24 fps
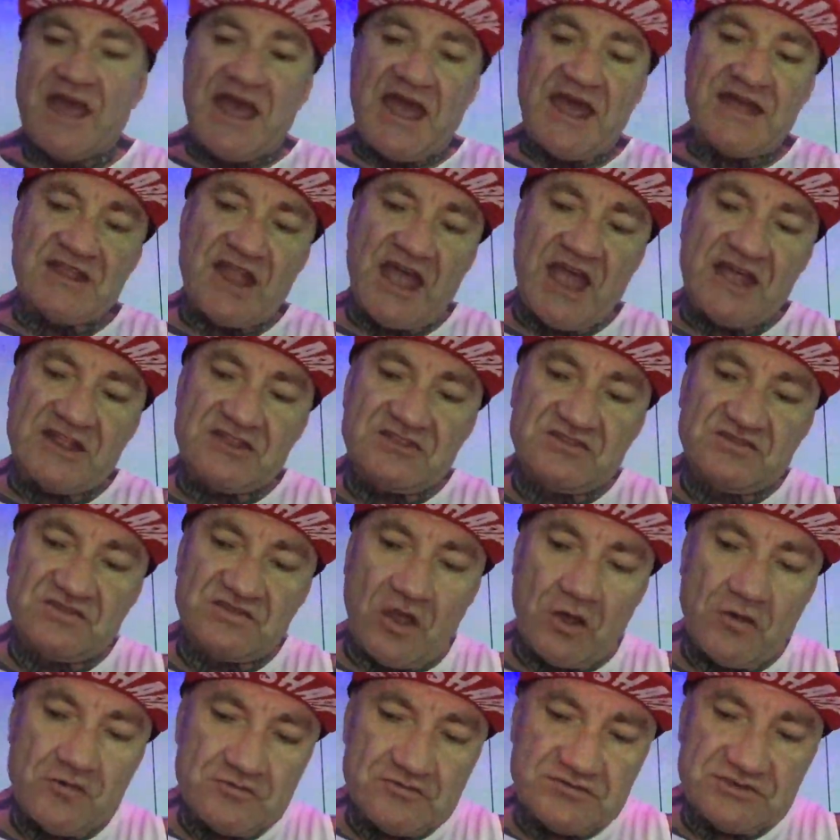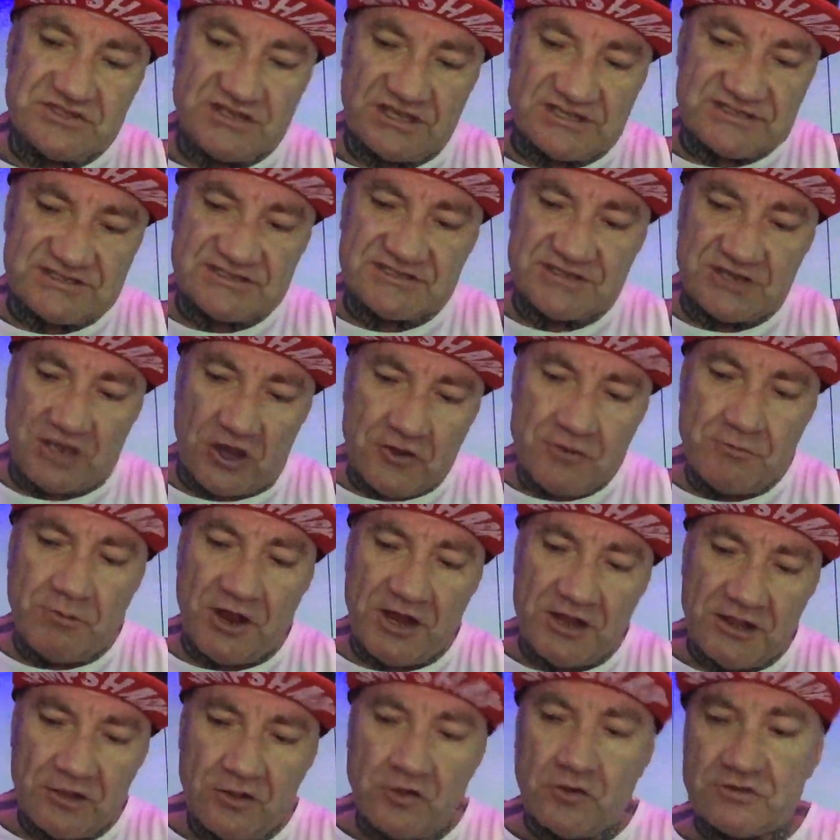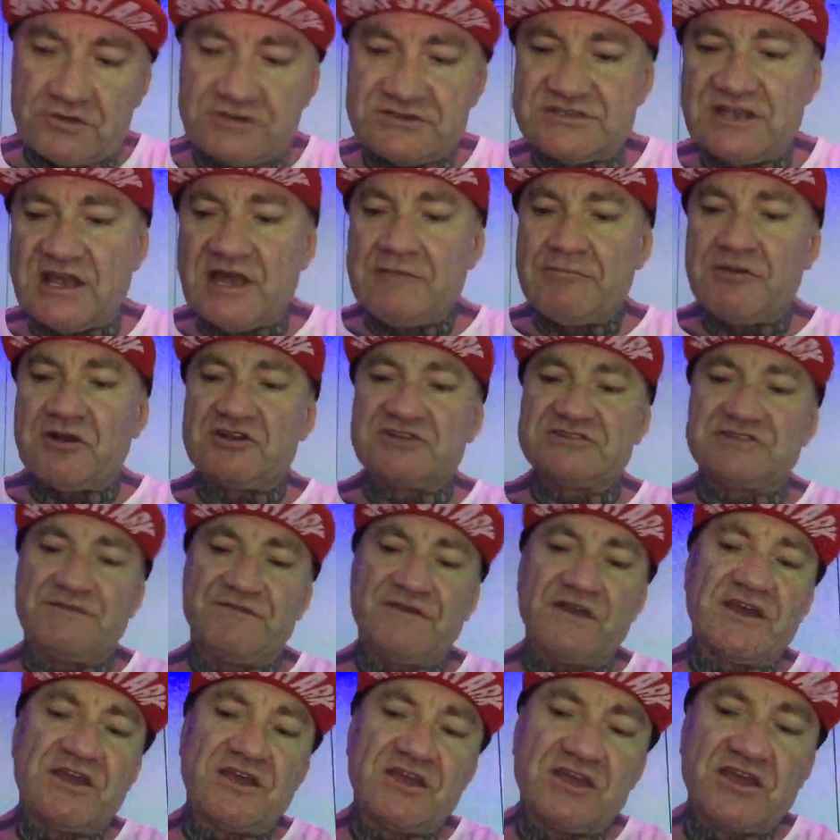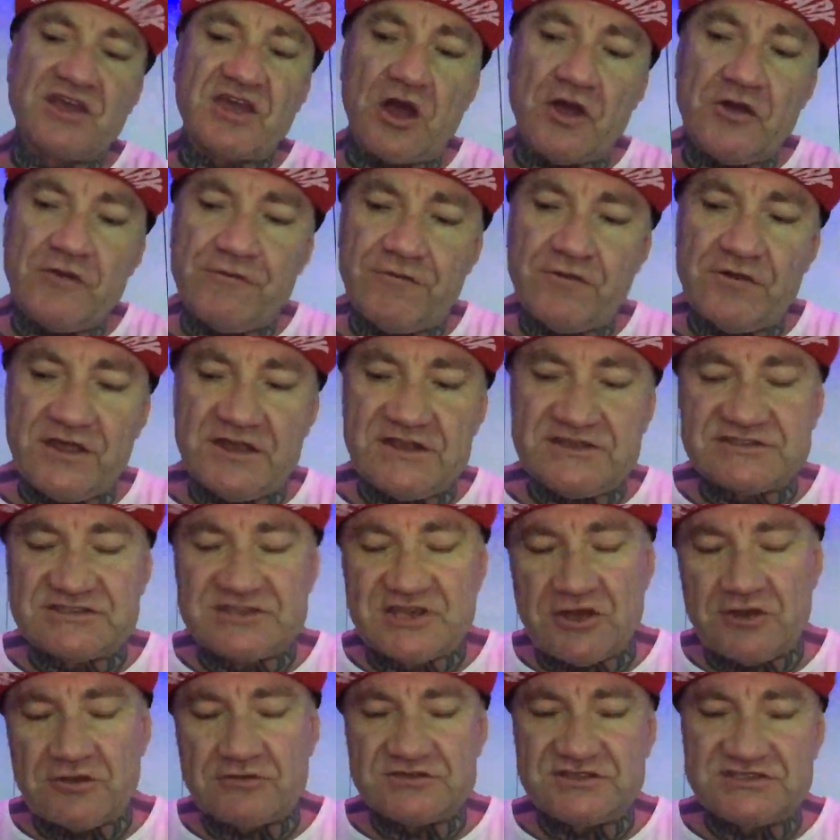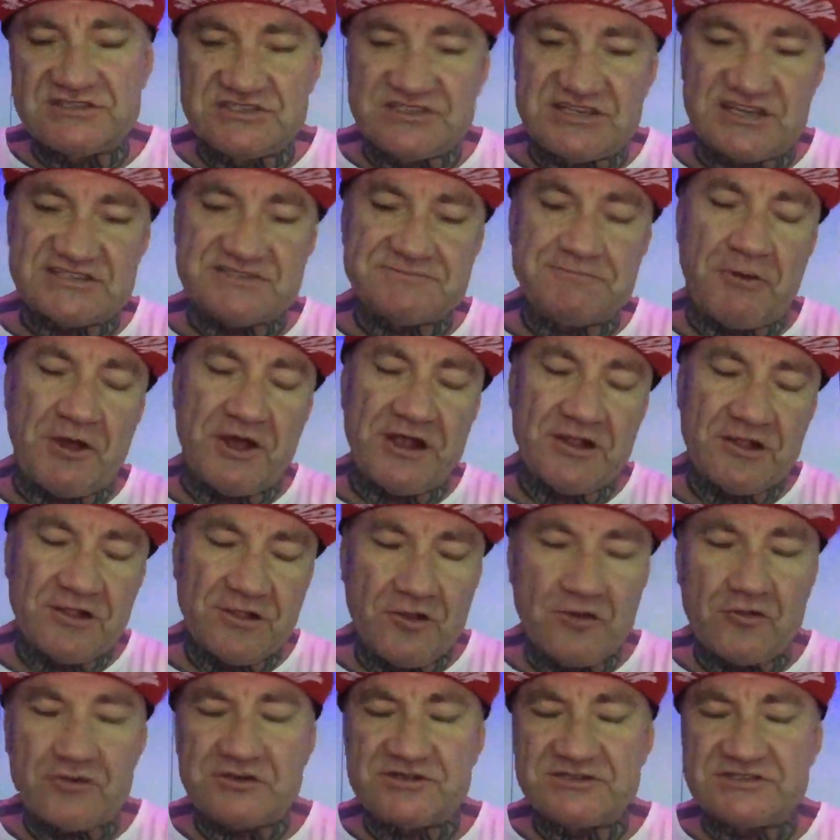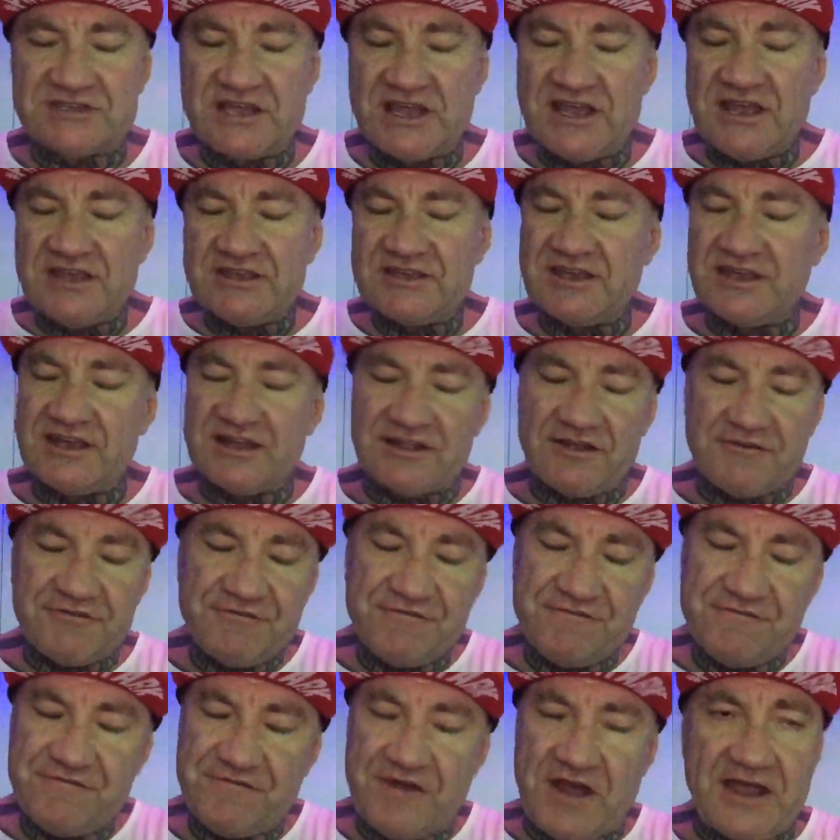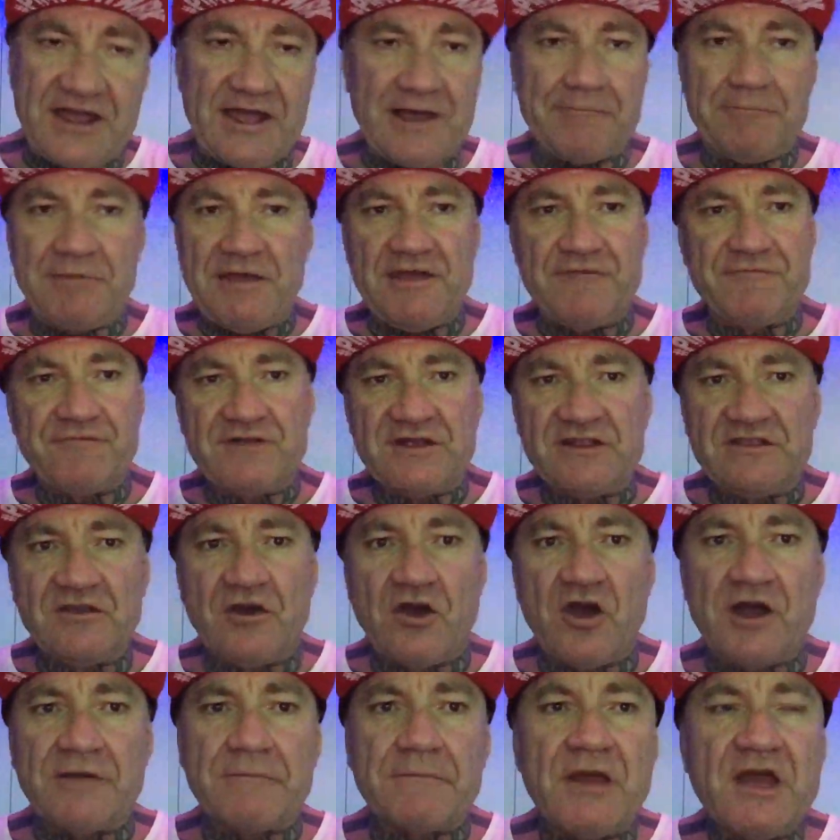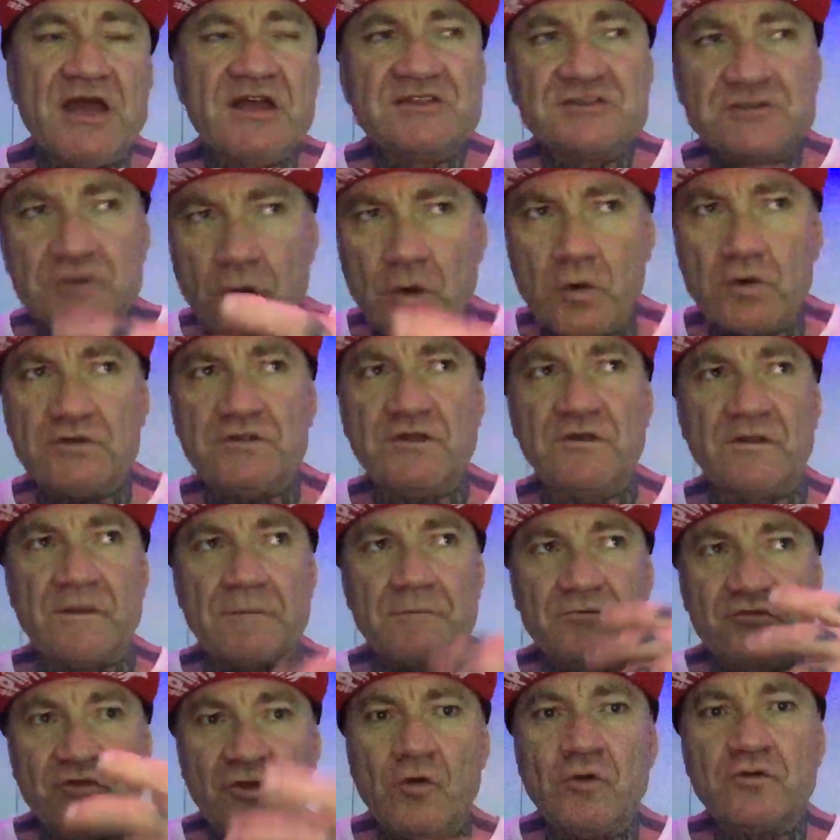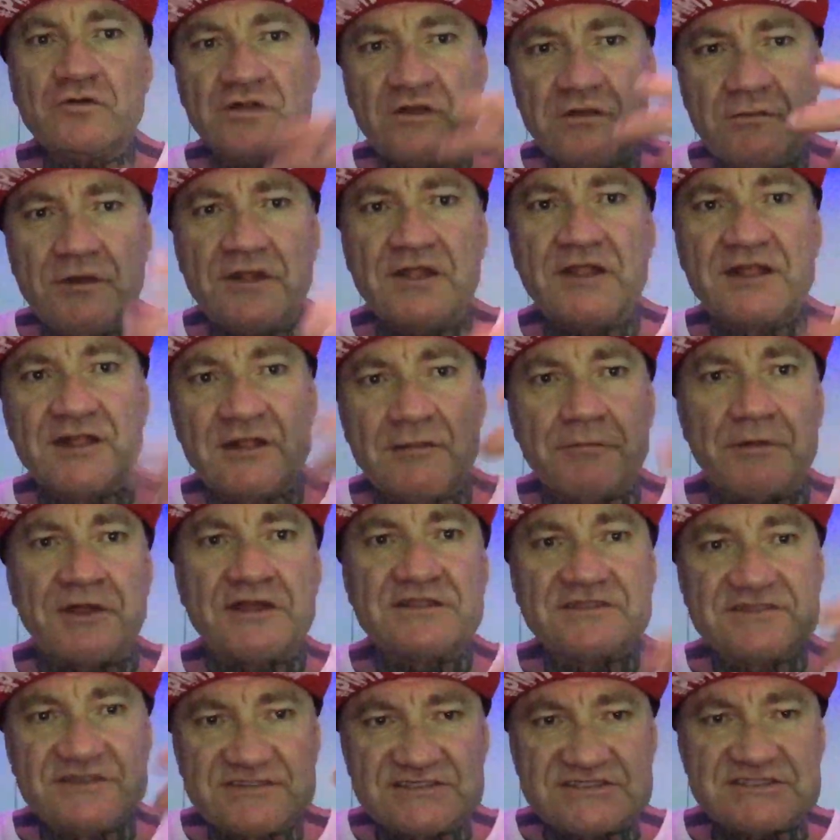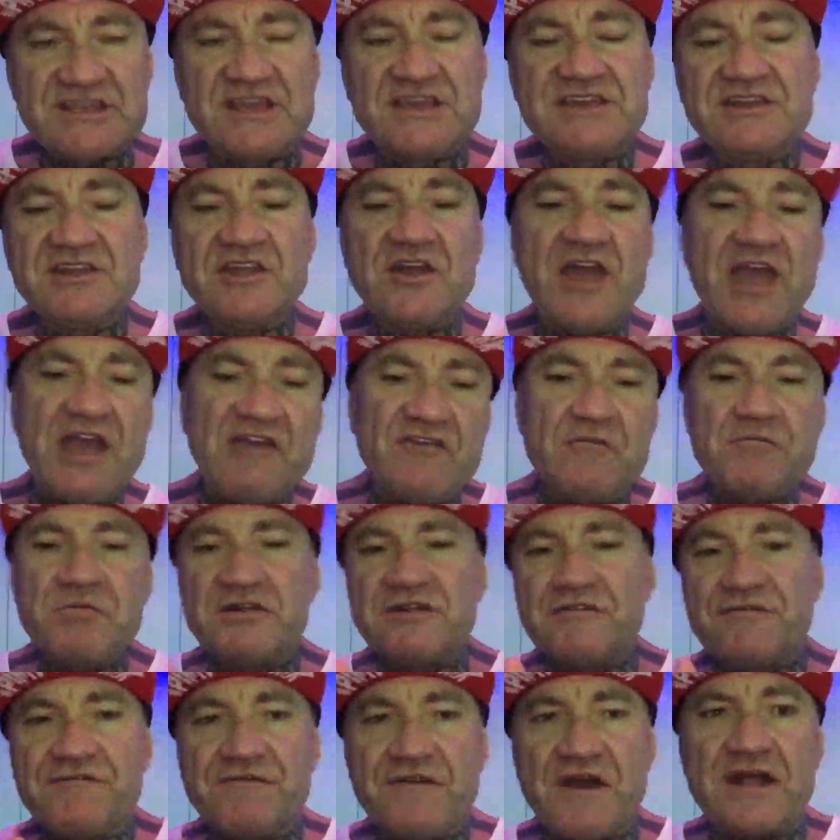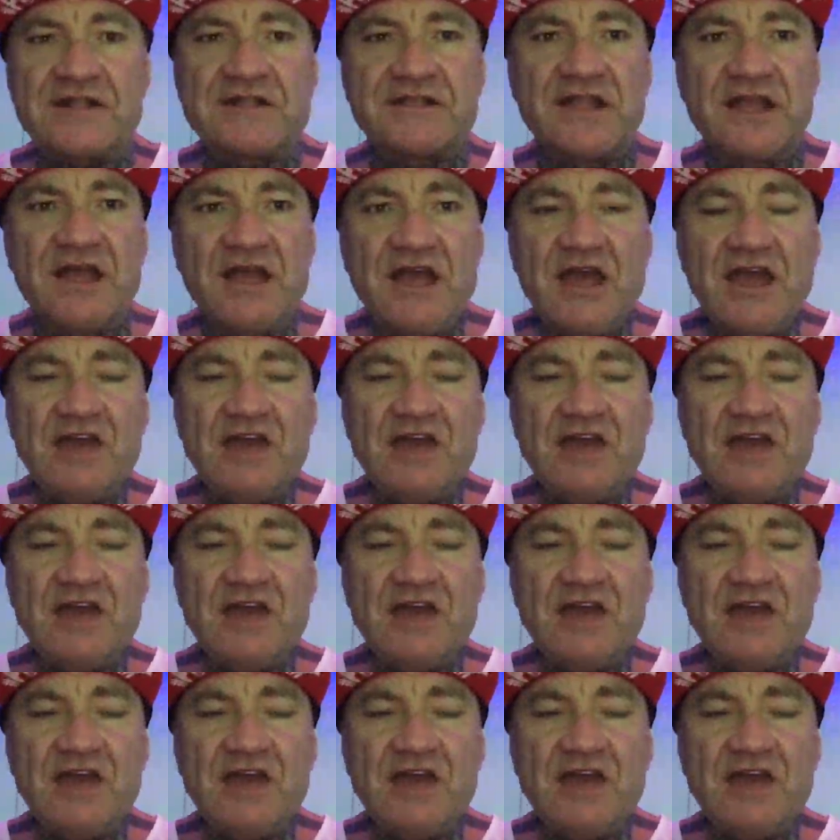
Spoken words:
And don't just go by looks, because if you go for these girls just by looks, you're going to fuck up every time. Talk to them a little bit. Just, have a bit of fun.